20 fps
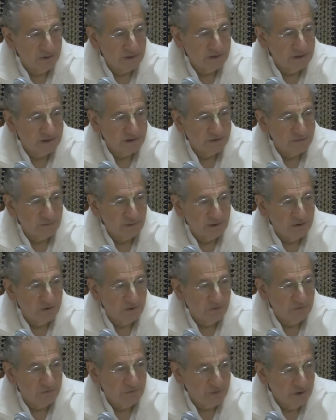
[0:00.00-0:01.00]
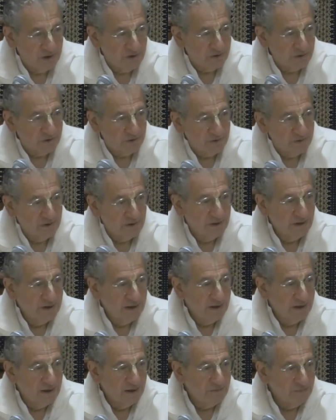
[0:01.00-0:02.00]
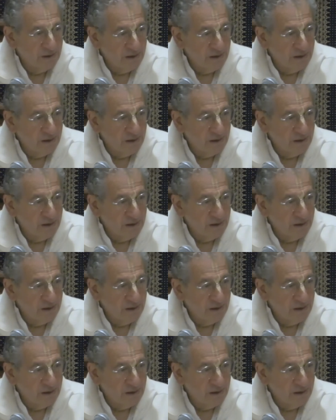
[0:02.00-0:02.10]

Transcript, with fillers: That doesn't mean you're a failure. It